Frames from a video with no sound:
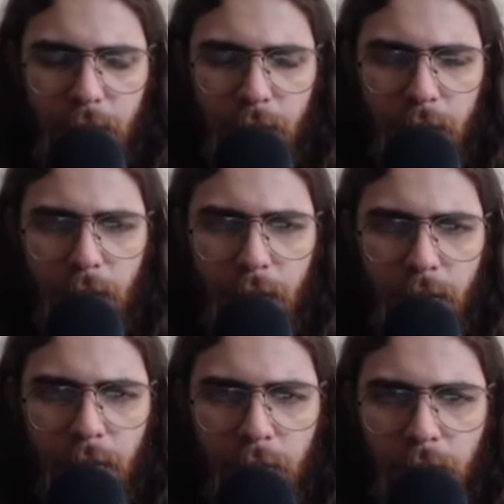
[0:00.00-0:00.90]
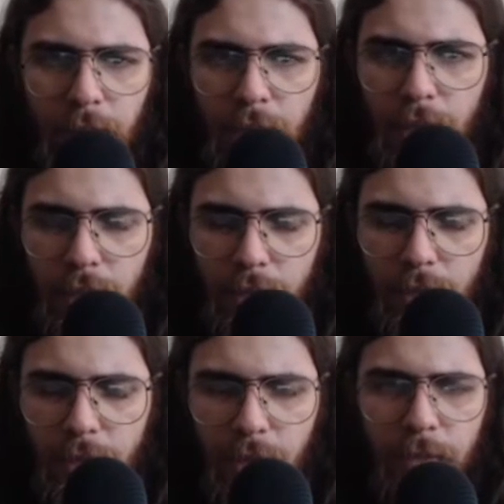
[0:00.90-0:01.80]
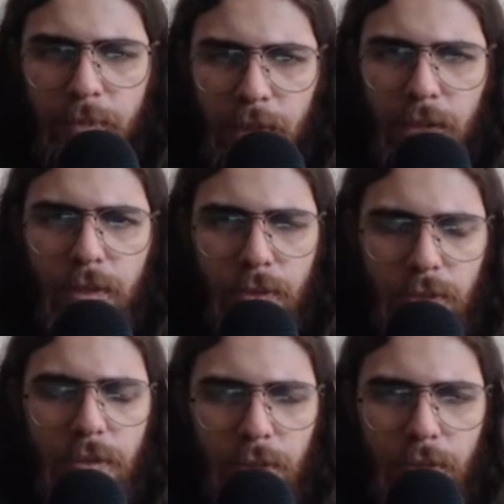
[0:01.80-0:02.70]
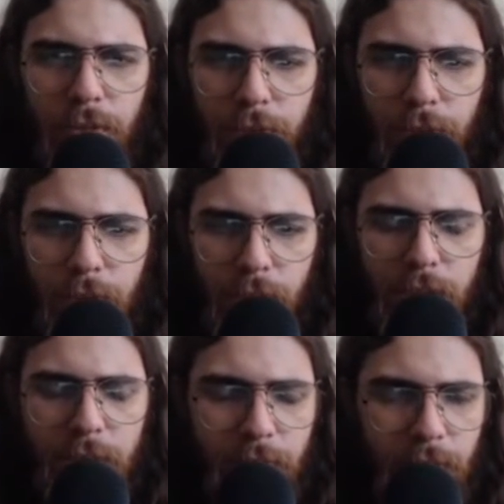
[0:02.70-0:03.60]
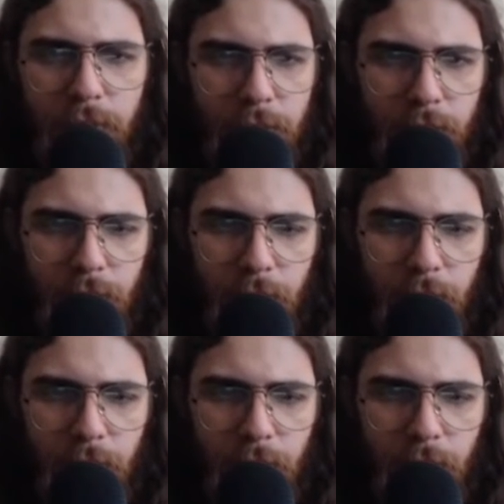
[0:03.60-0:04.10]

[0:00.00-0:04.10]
Kyle come close to his version.